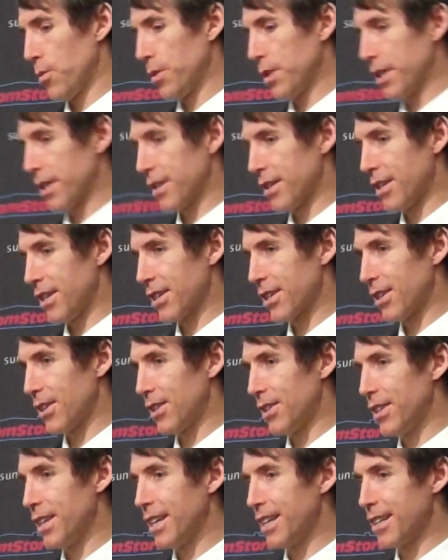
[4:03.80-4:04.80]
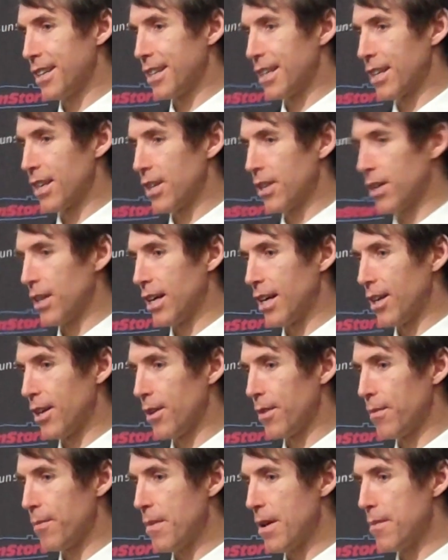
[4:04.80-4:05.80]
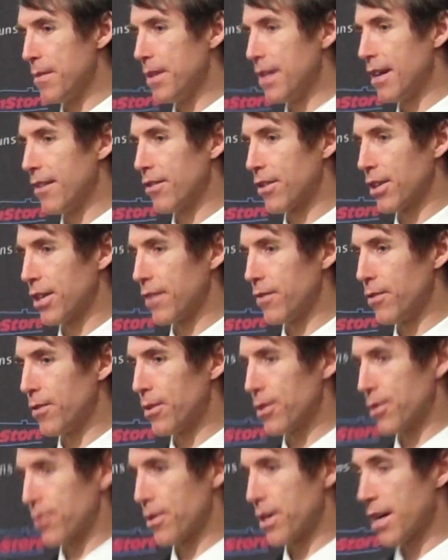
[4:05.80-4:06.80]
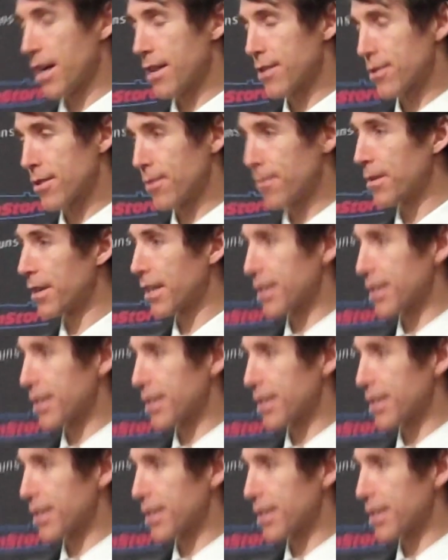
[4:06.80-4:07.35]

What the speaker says: we could talk all night and maybe never give you a straight answer